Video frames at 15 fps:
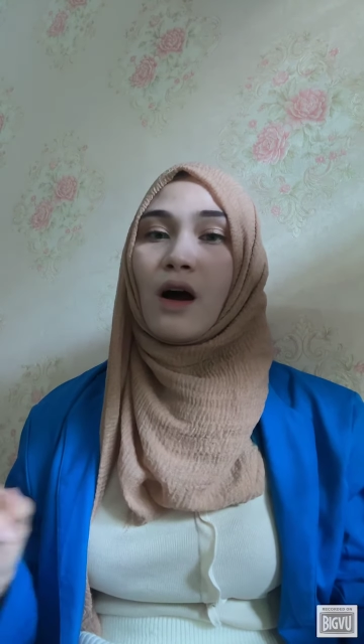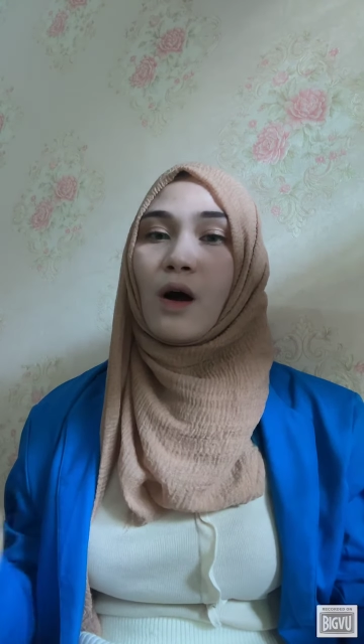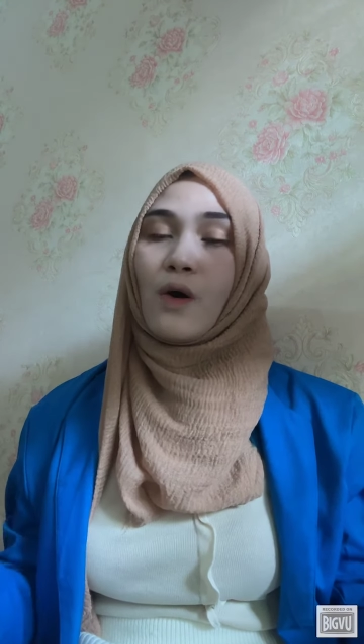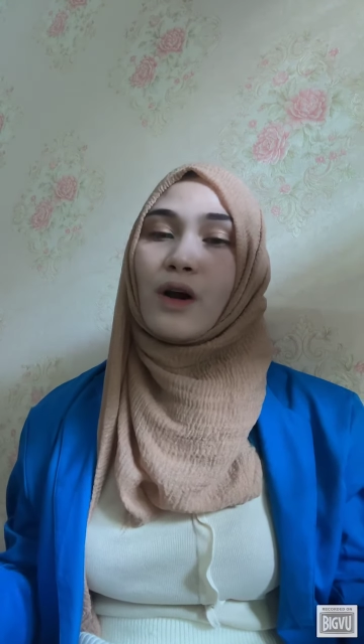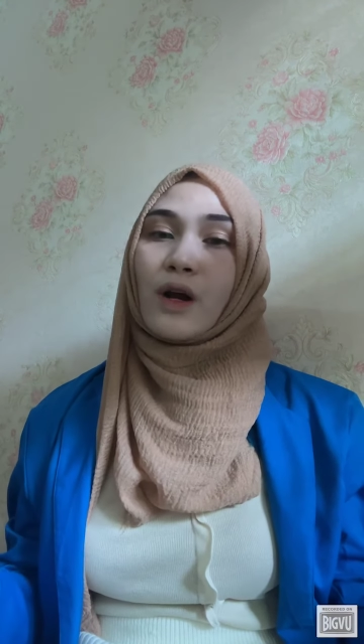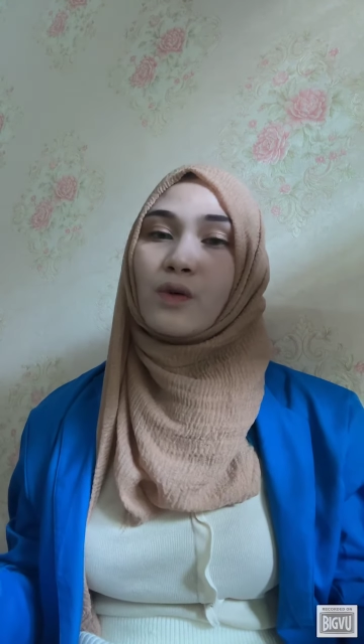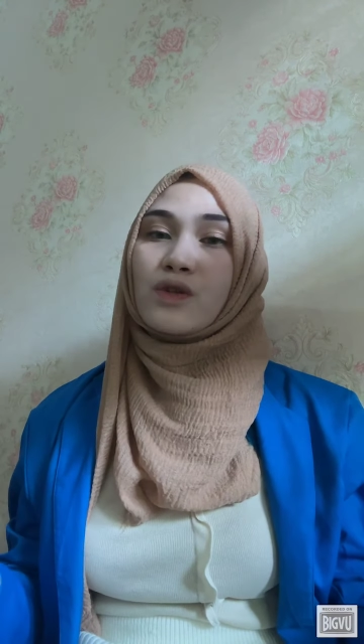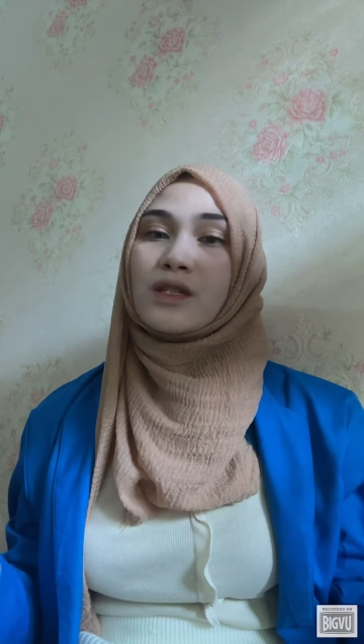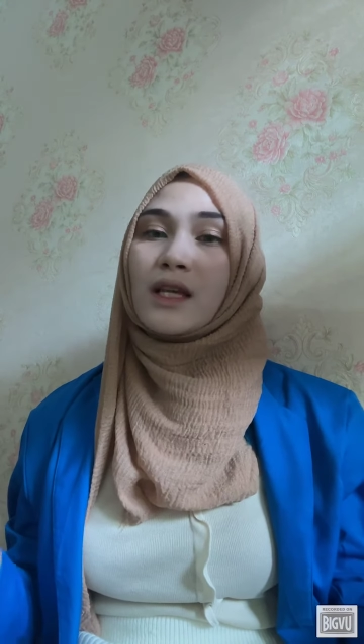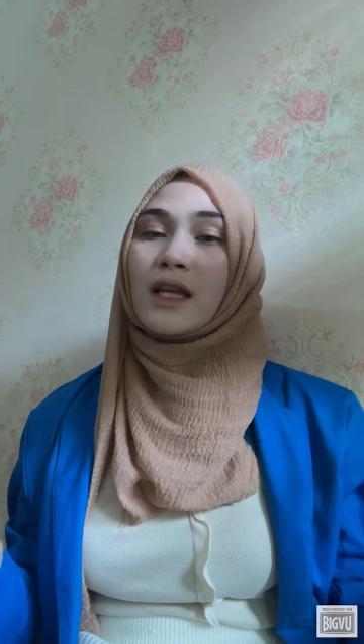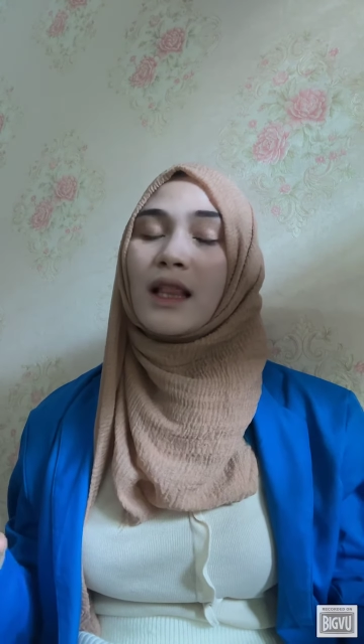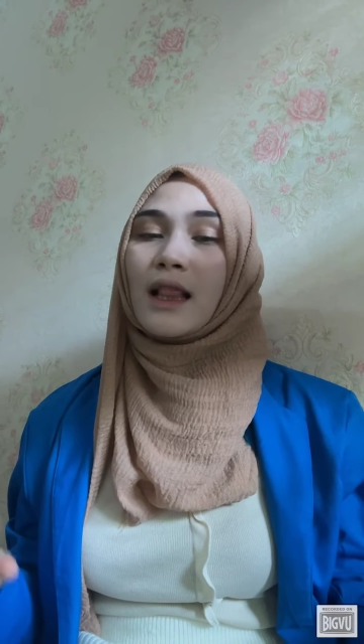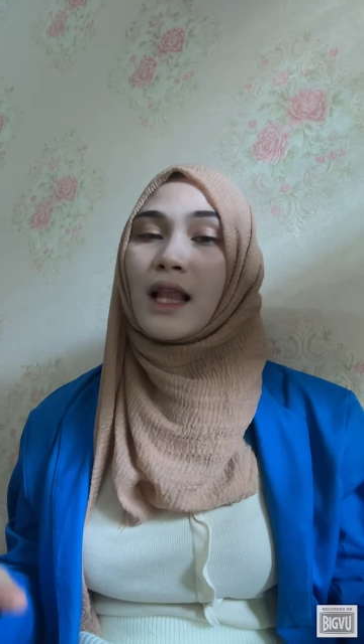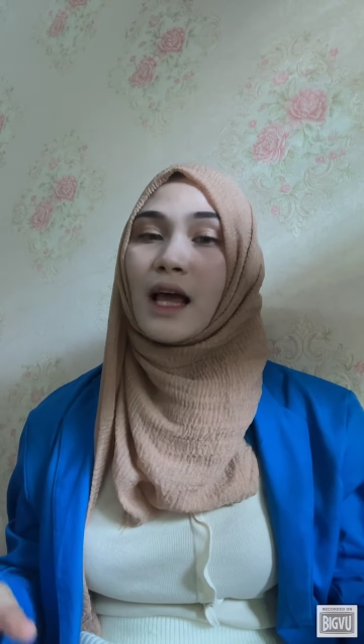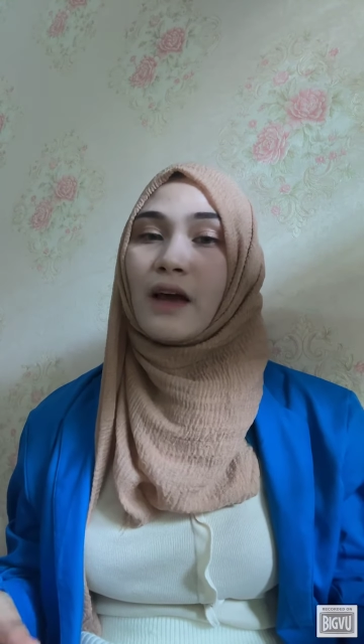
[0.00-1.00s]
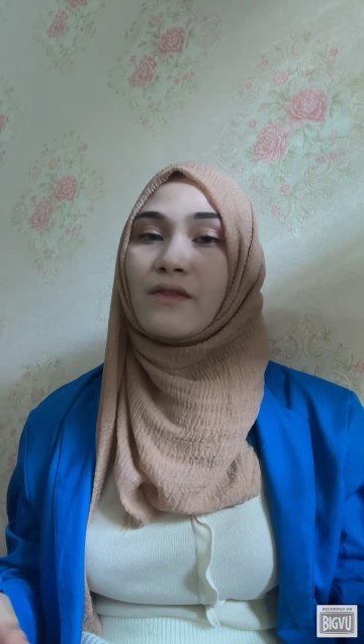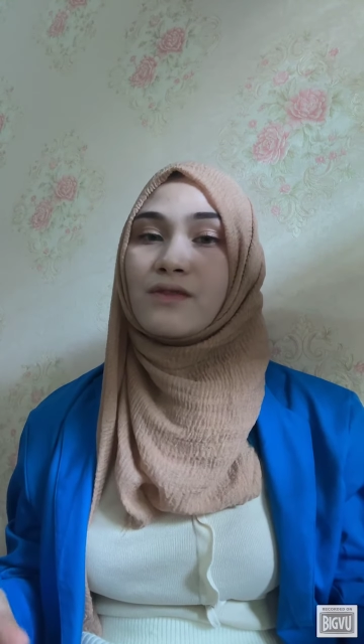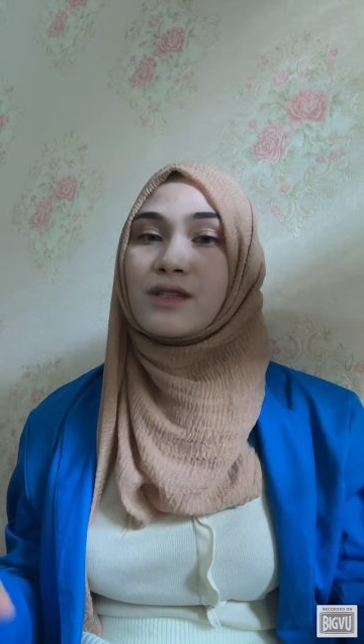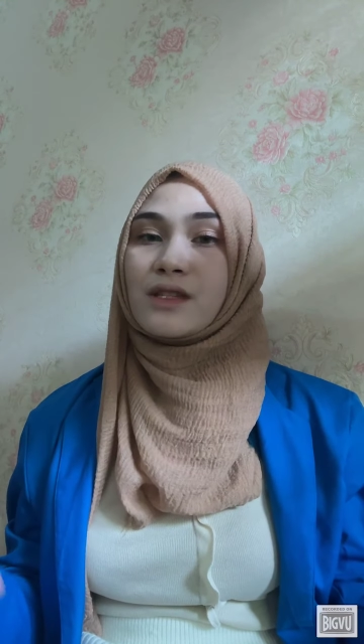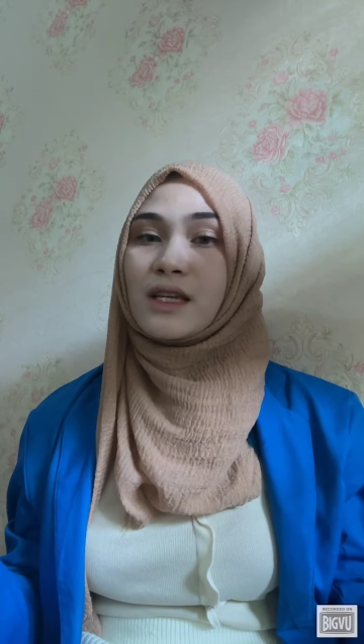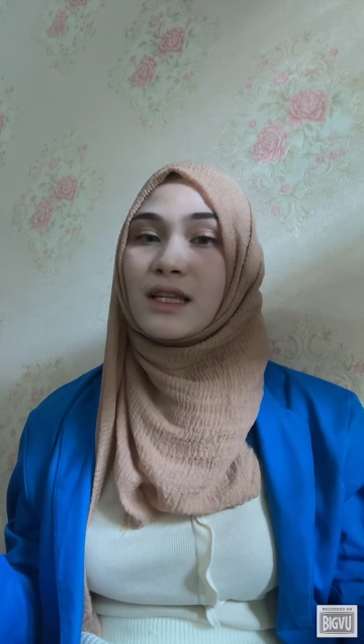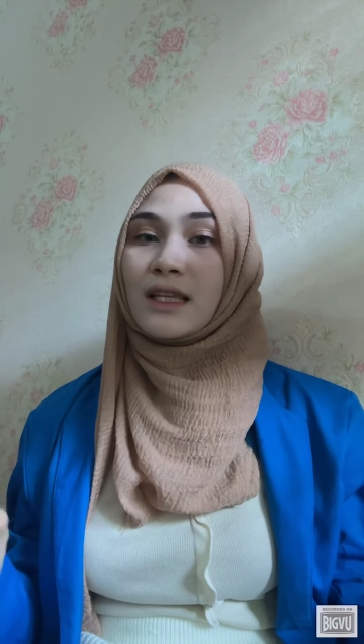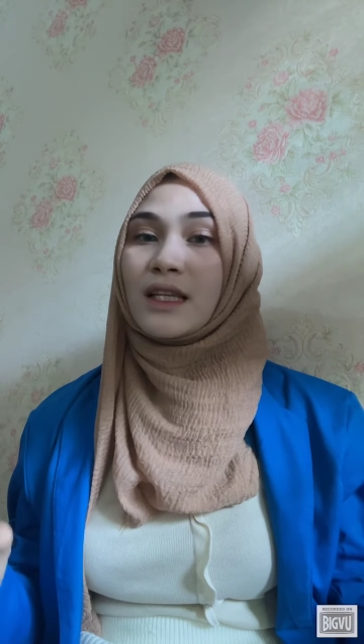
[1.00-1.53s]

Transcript: orangutan lives in